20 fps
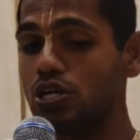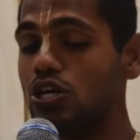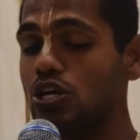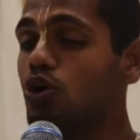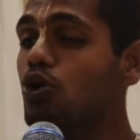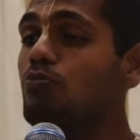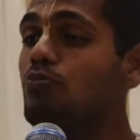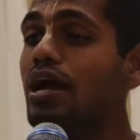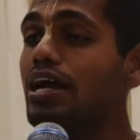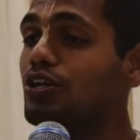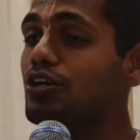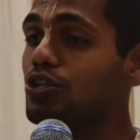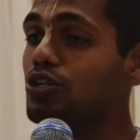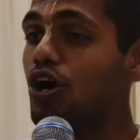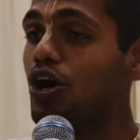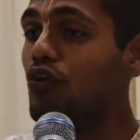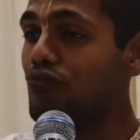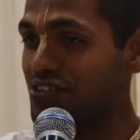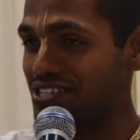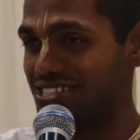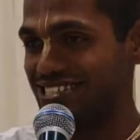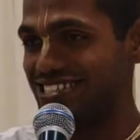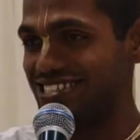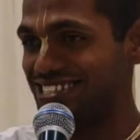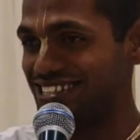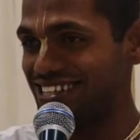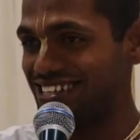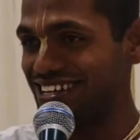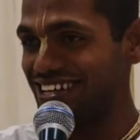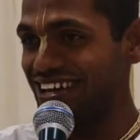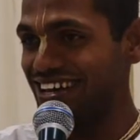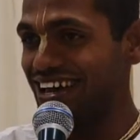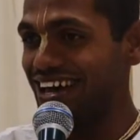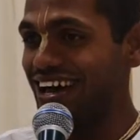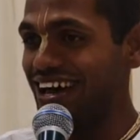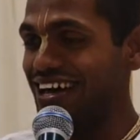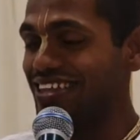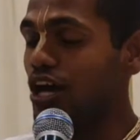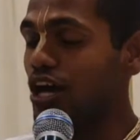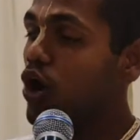go back to the office,
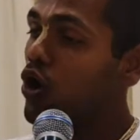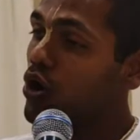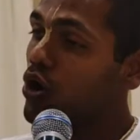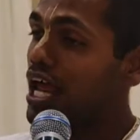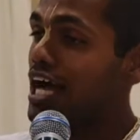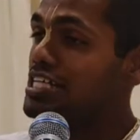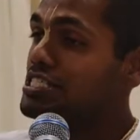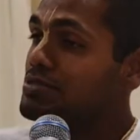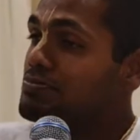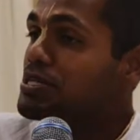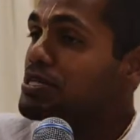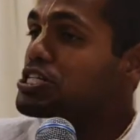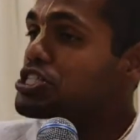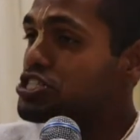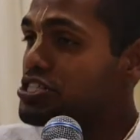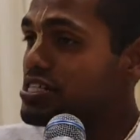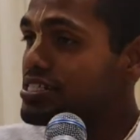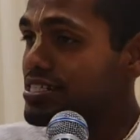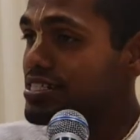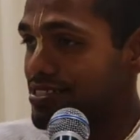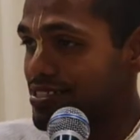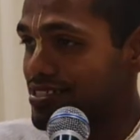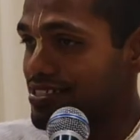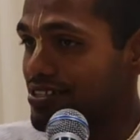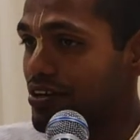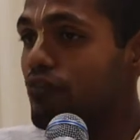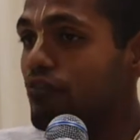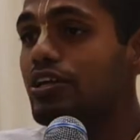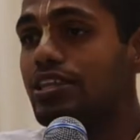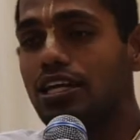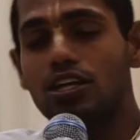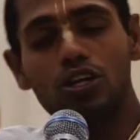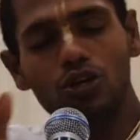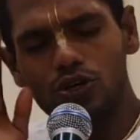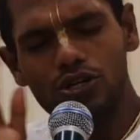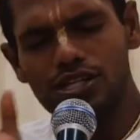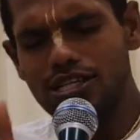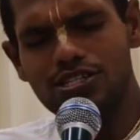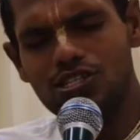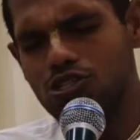the whole aspiration changes, we think, no,
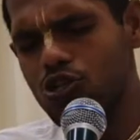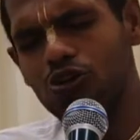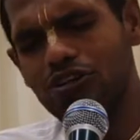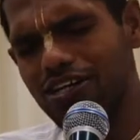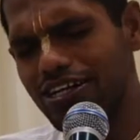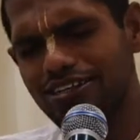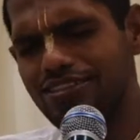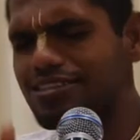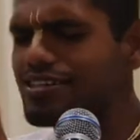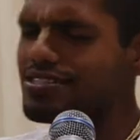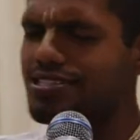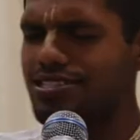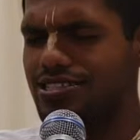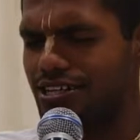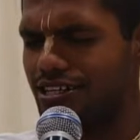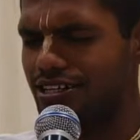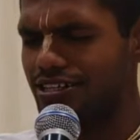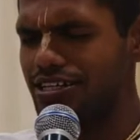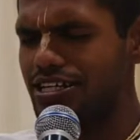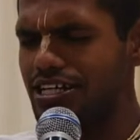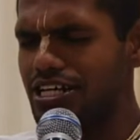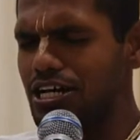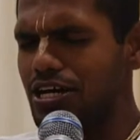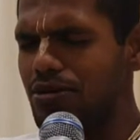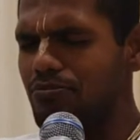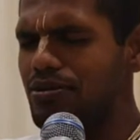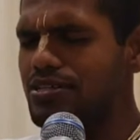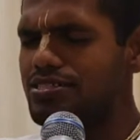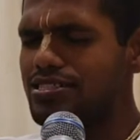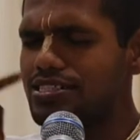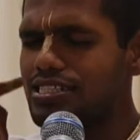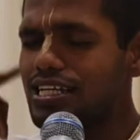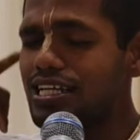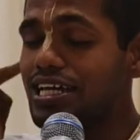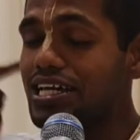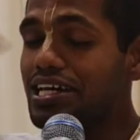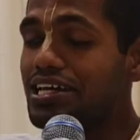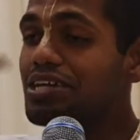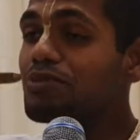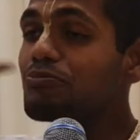this is not right, that is right, but still
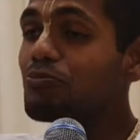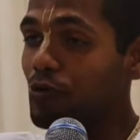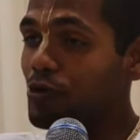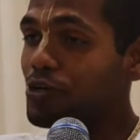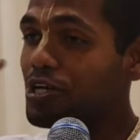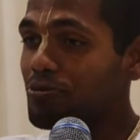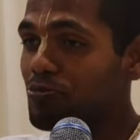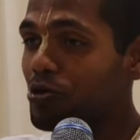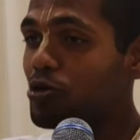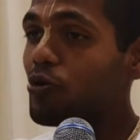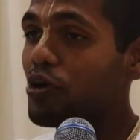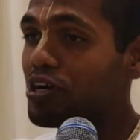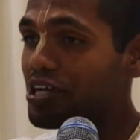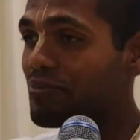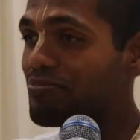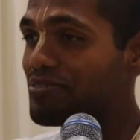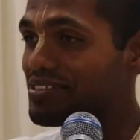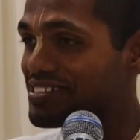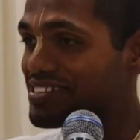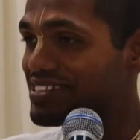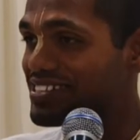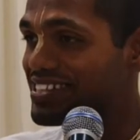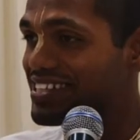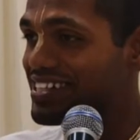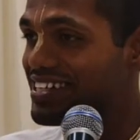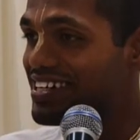hearing more and more, what happens?